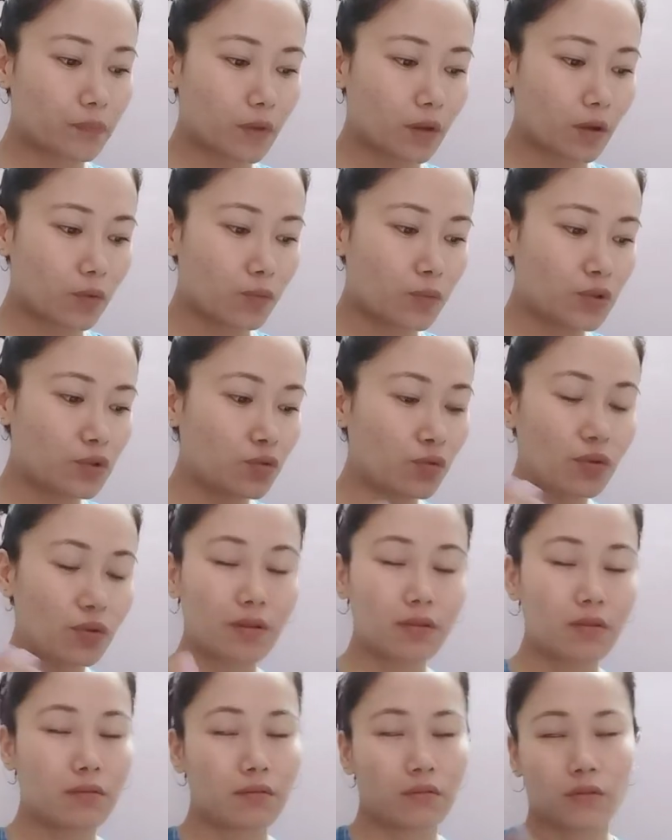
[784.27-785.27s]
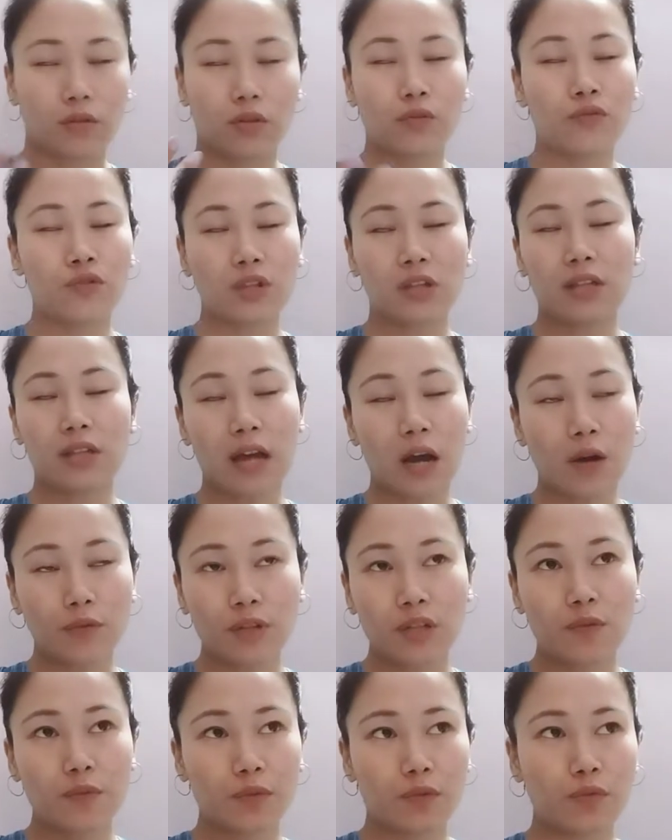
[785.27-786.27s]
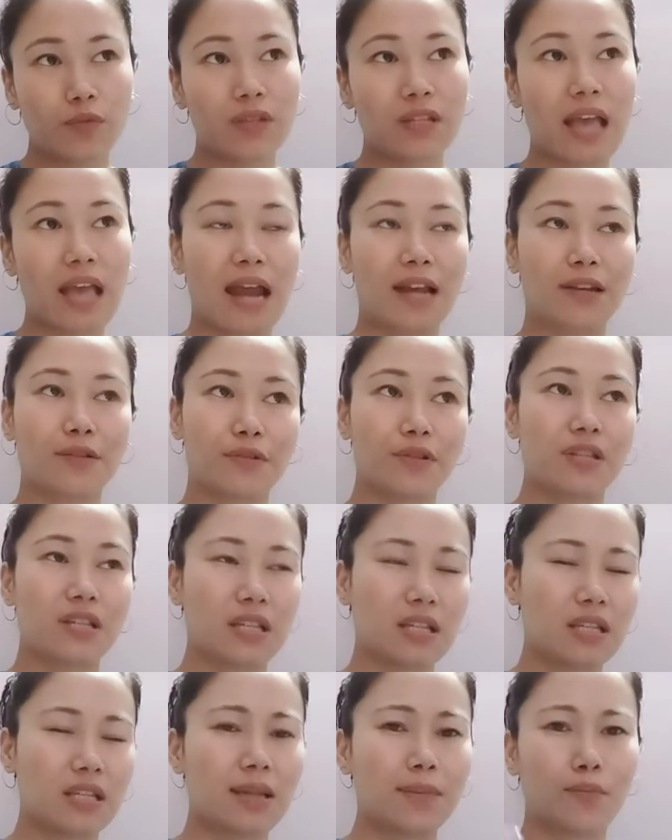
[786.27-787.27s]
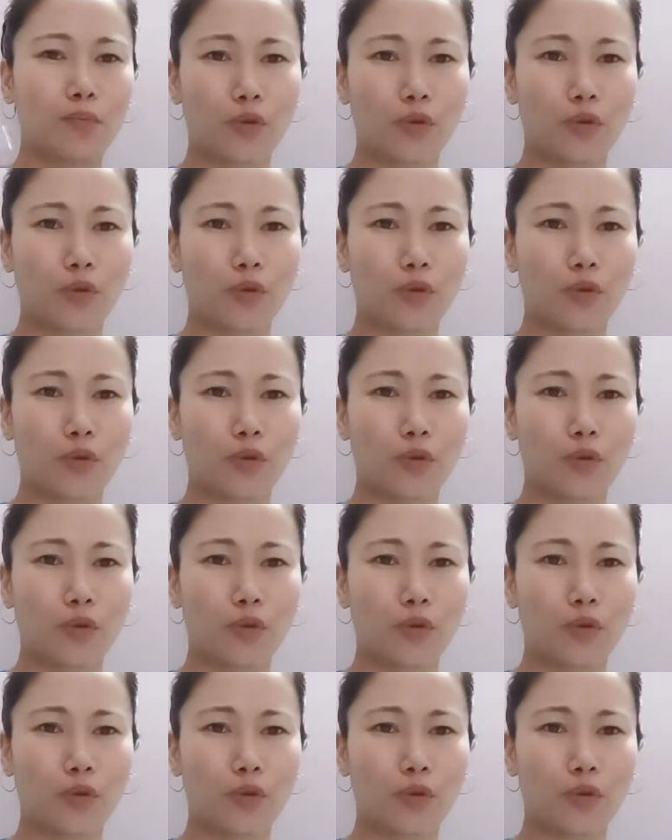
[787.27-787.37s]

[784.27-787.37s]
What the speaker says: we don't usually, nowadays we don't say actresses and